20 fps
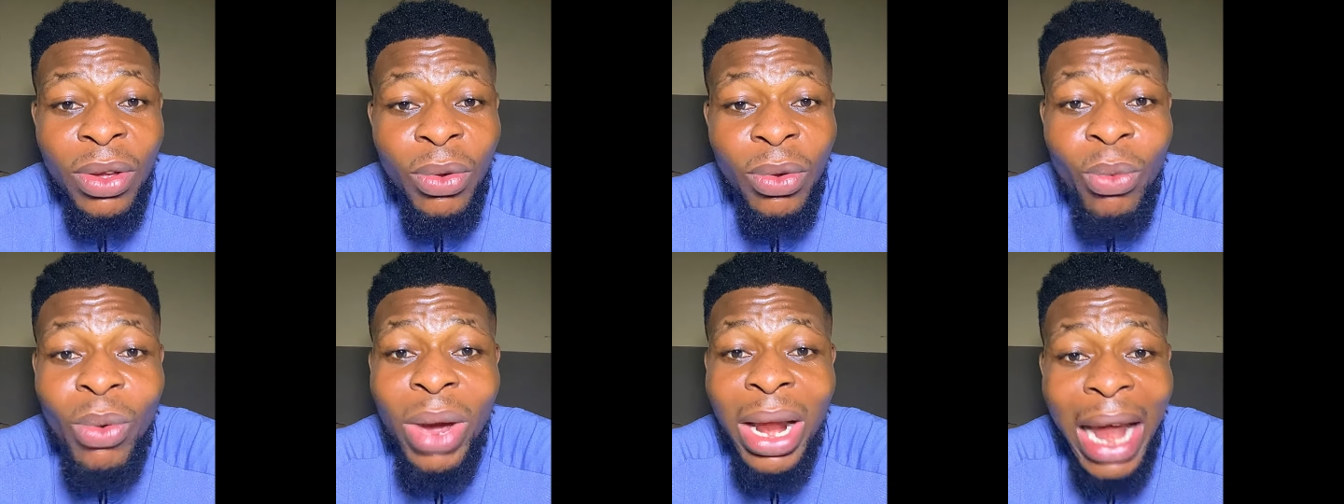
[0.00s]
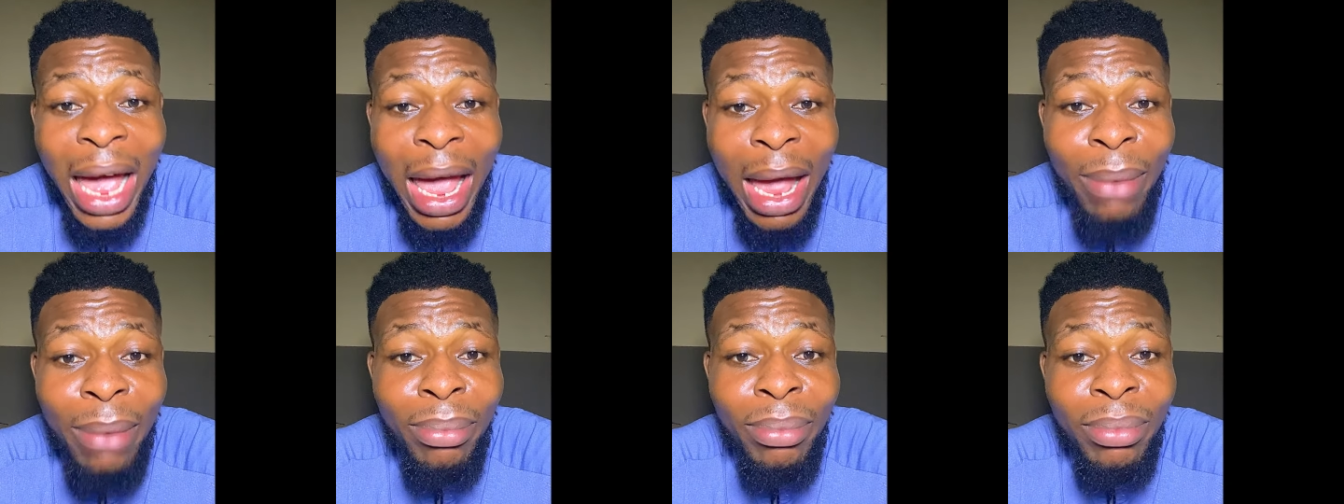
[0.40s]
when I
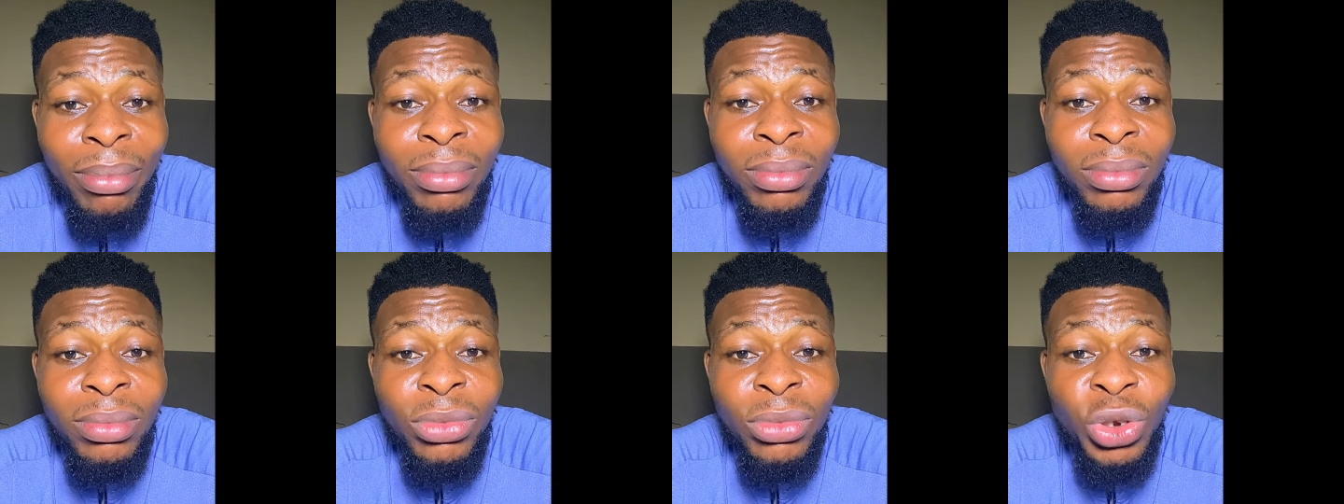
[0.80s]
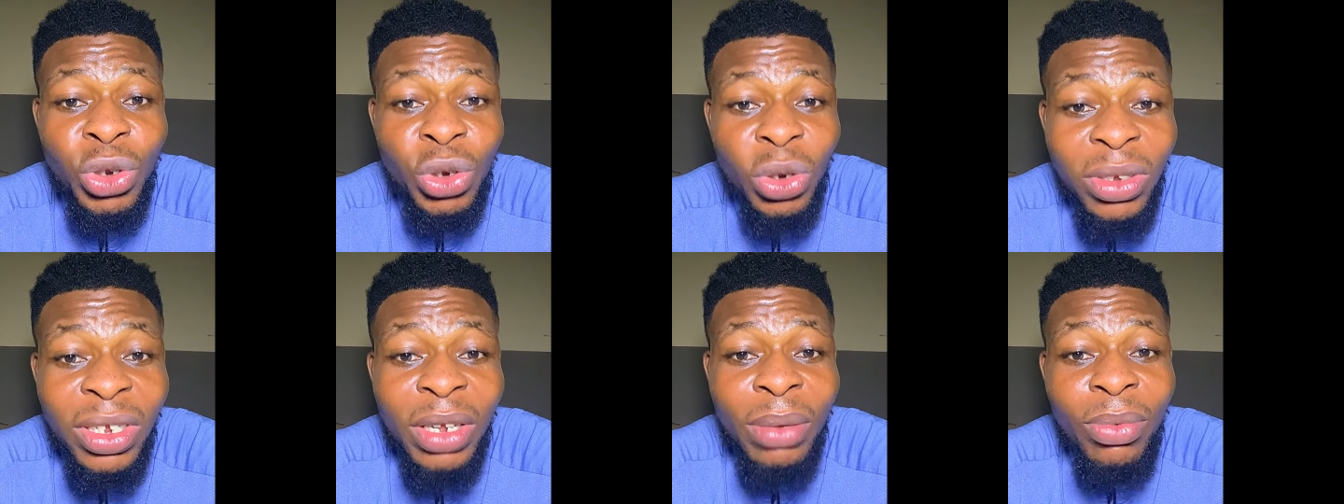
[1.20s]
am
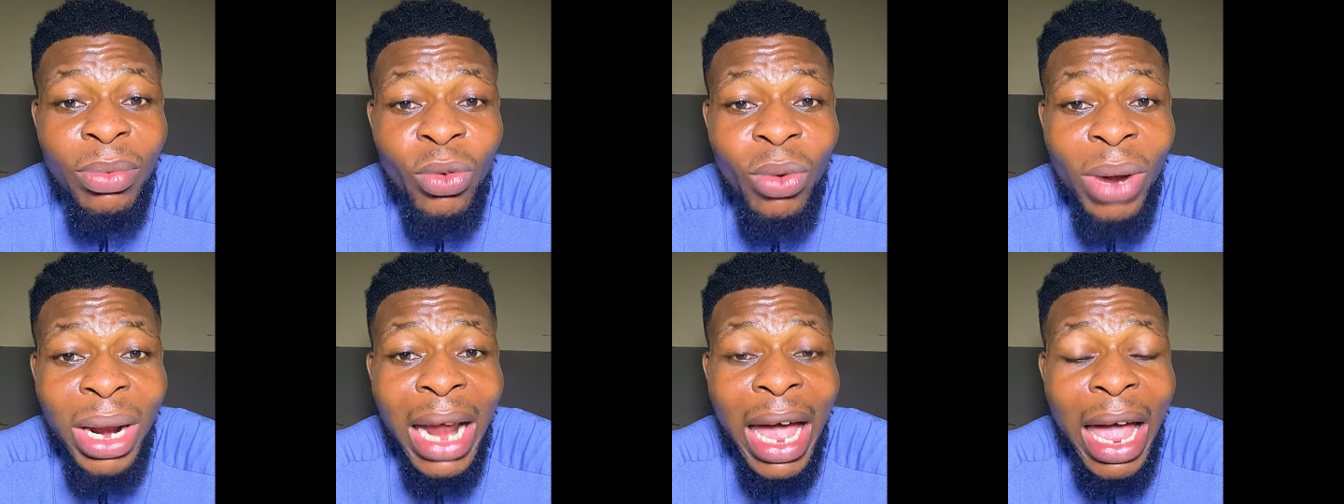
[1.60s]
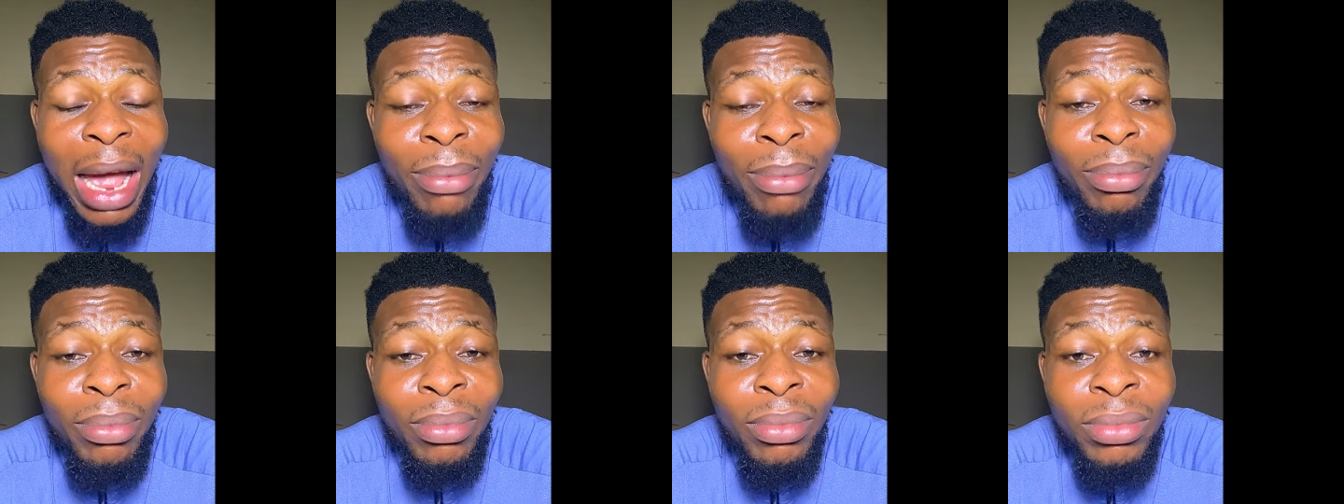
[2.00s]
shooting, when I
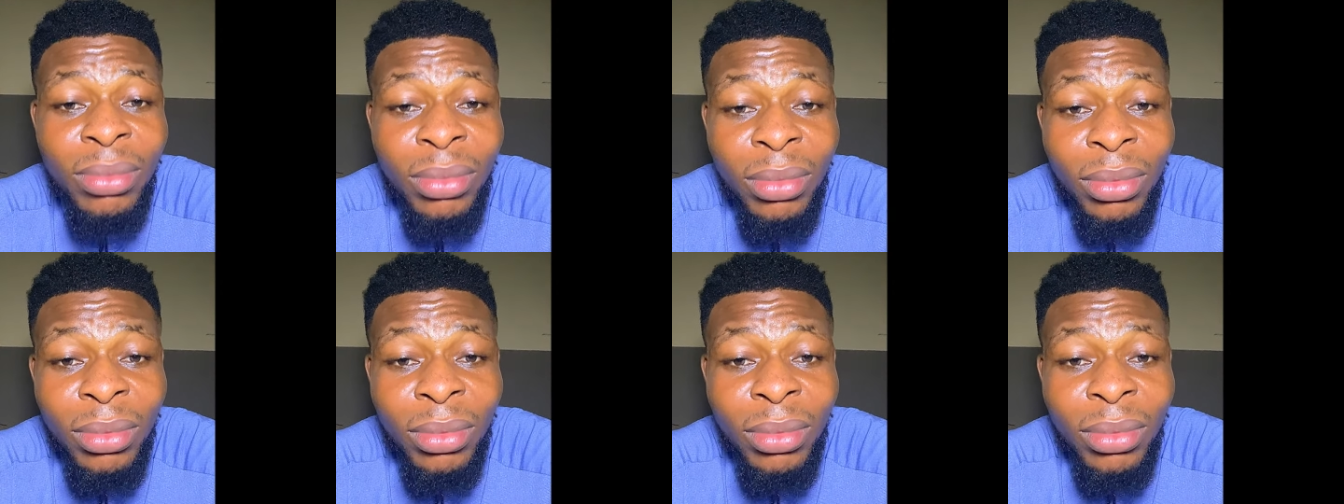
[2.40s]
am,